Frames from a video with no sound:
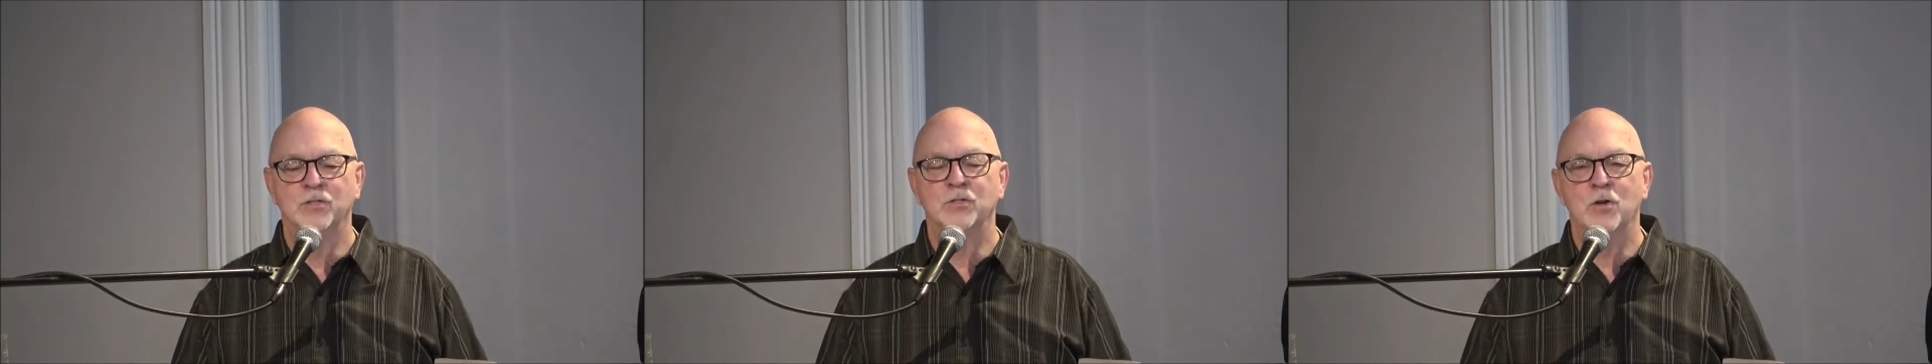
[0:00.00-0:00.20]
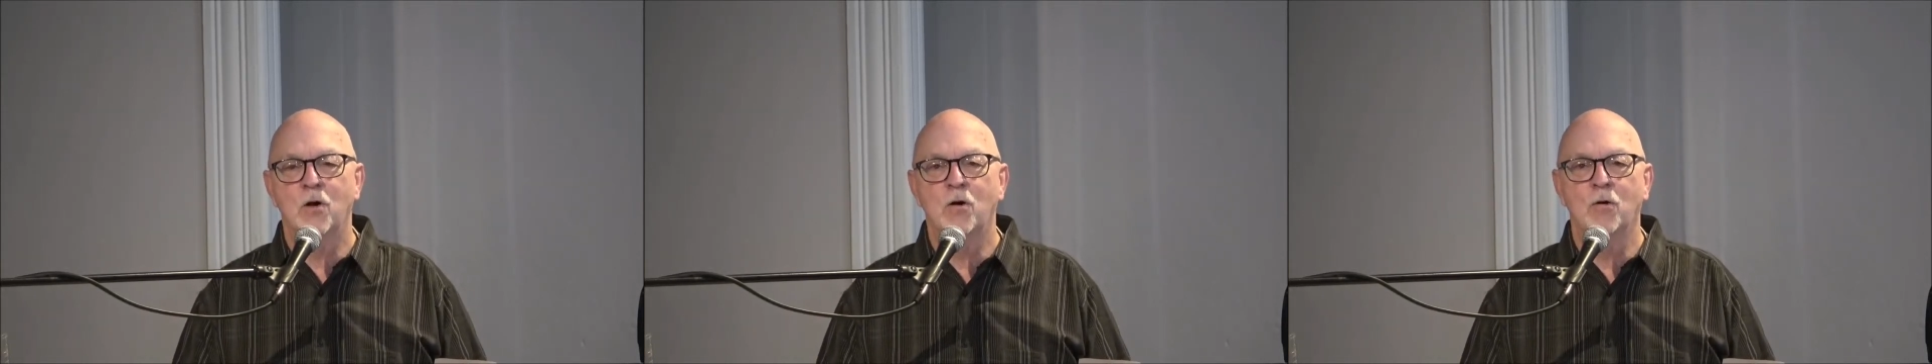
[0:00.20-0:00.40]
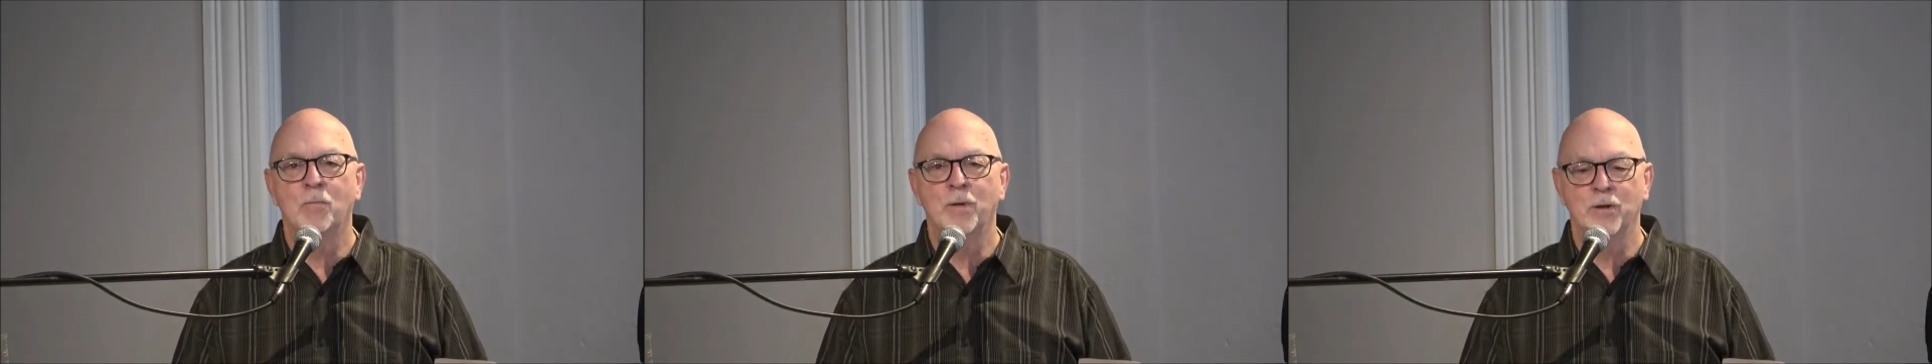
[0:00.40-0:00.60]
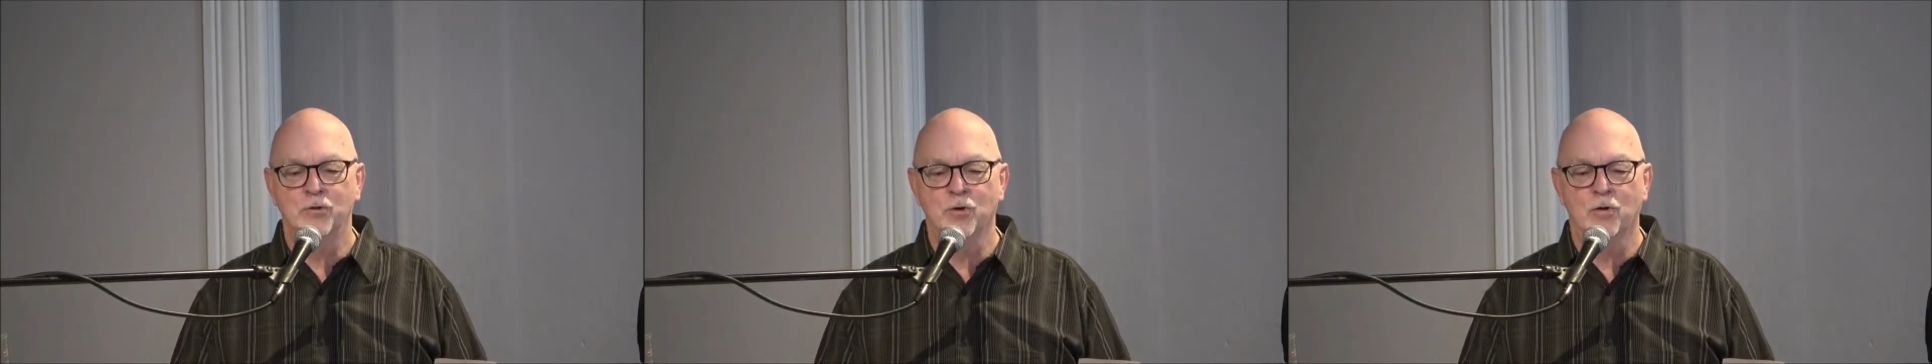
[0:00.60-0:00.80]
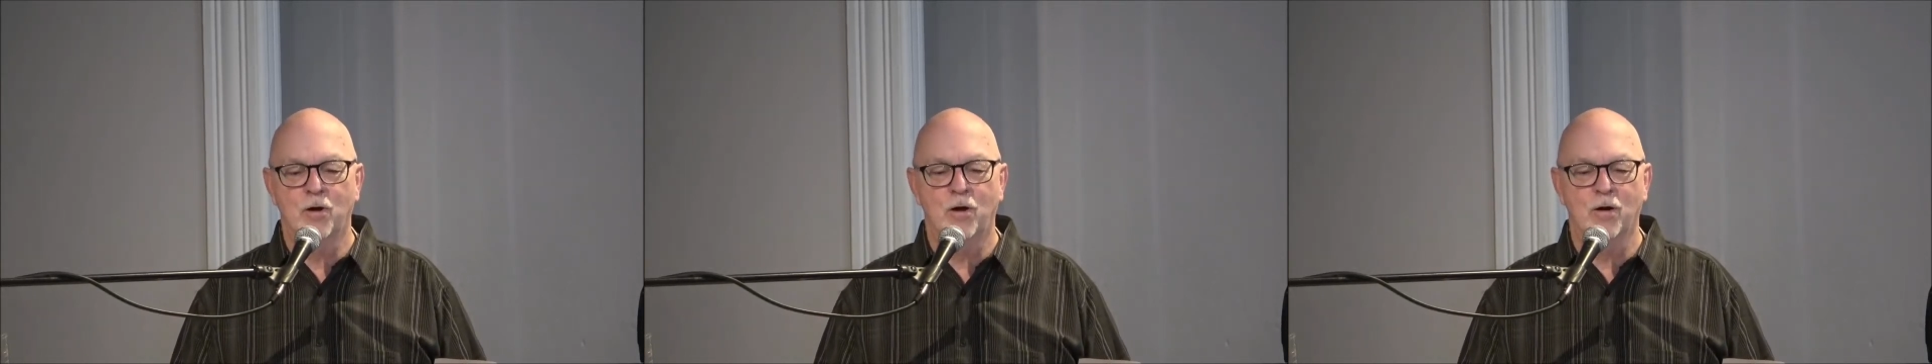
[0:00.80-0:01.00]
a
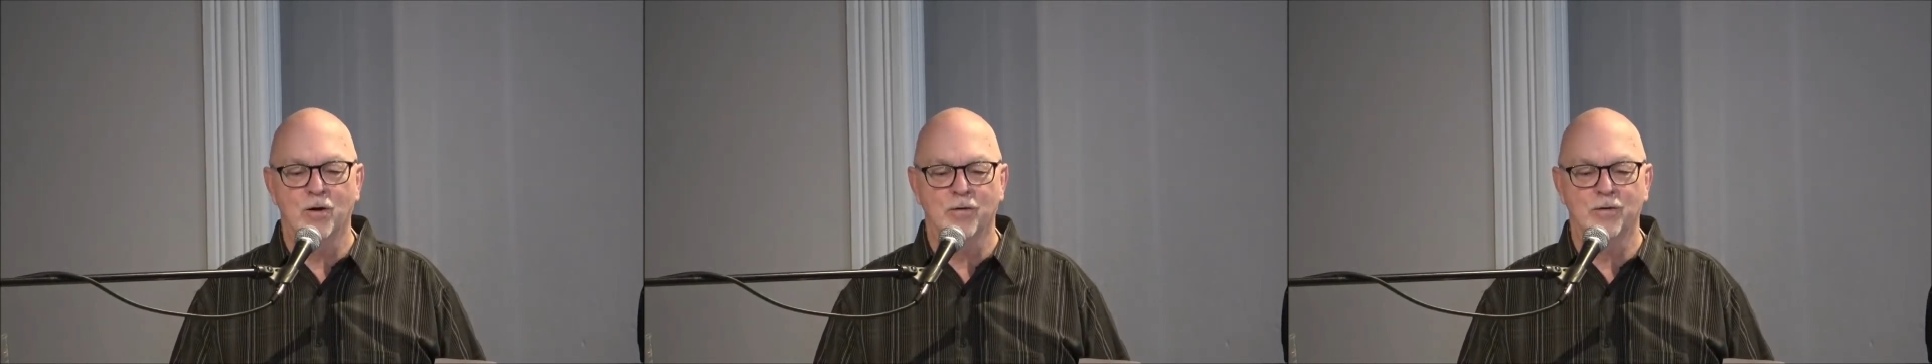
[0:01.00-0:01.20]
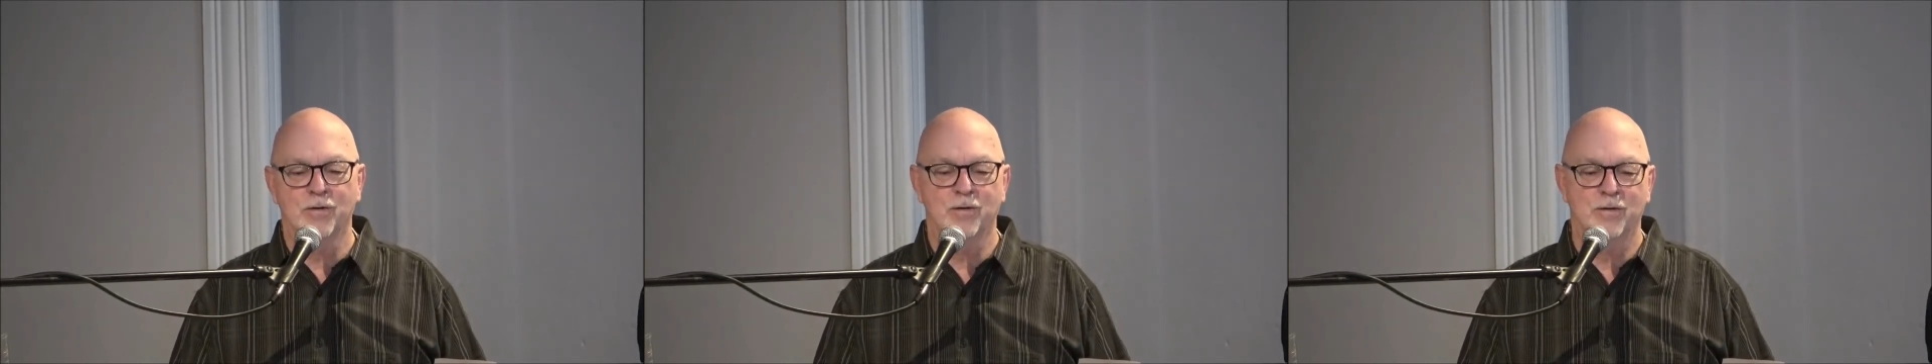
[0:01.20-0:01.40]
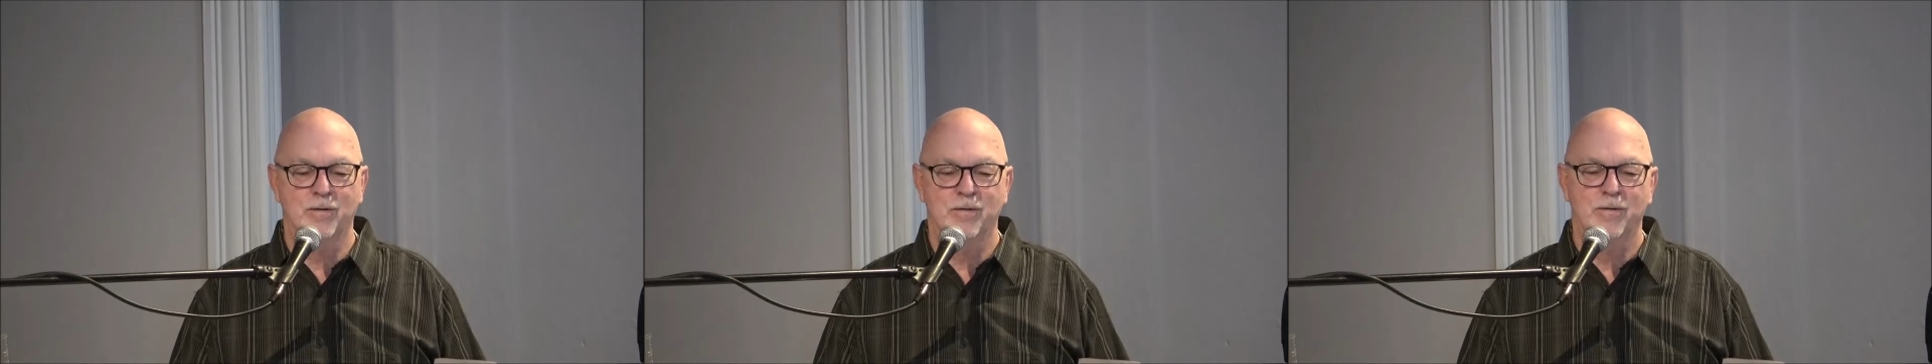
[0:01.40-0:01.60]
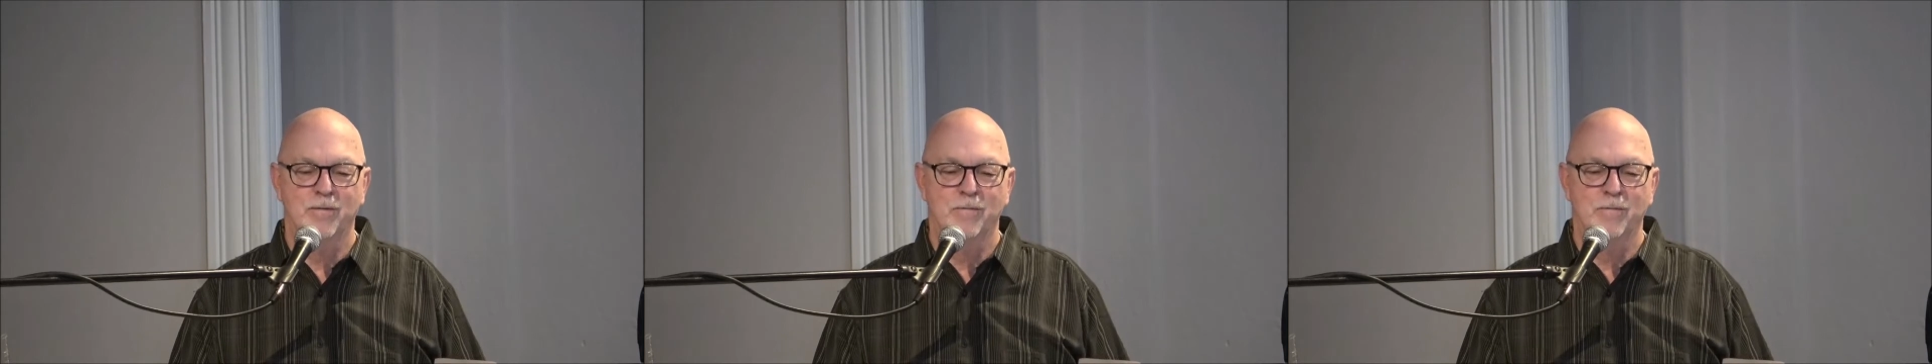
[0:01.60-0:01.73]
psalm in your heart.